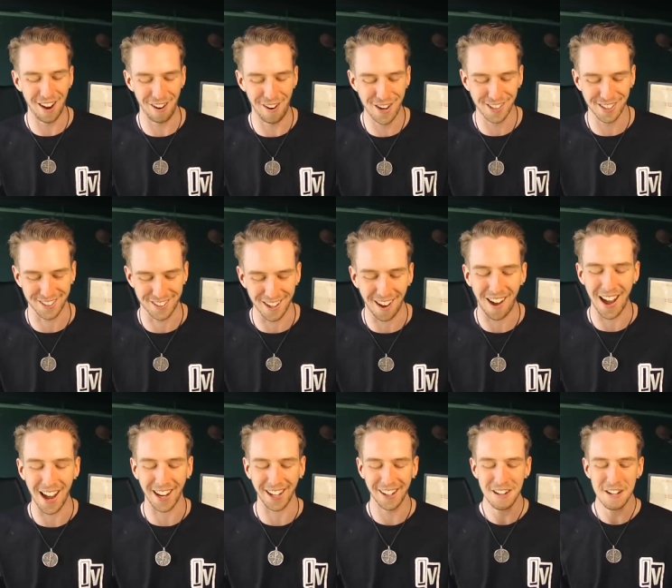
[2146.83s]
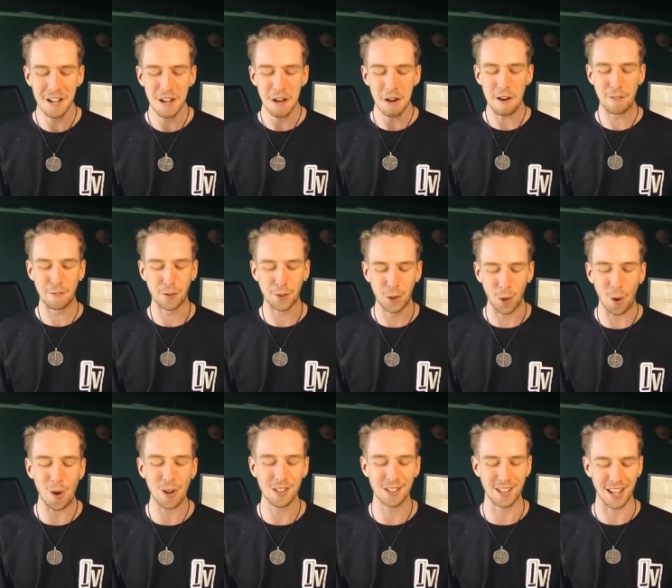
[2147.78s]
I was dying. Of
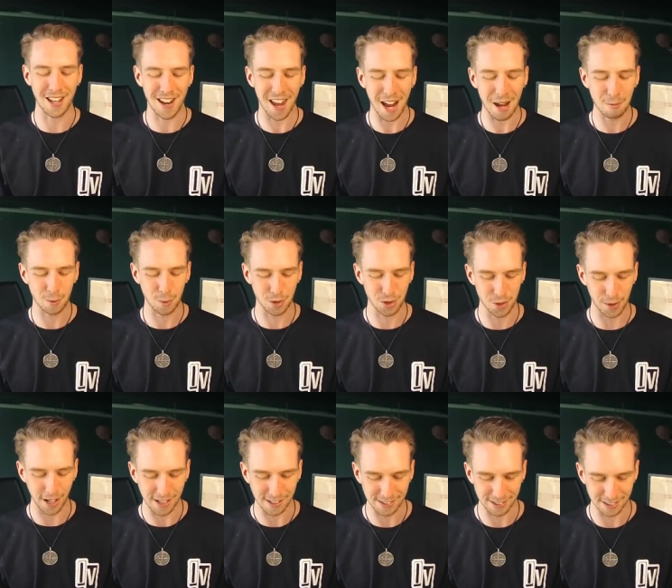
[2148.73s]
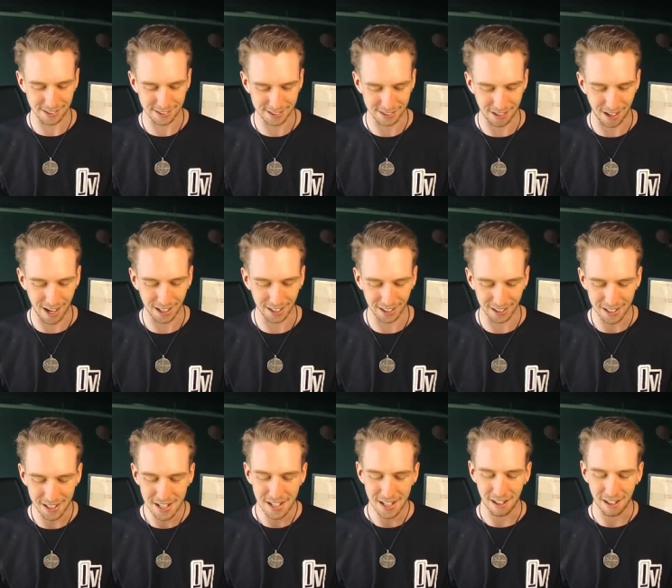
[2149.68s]
course their names were Tracy and Skylar.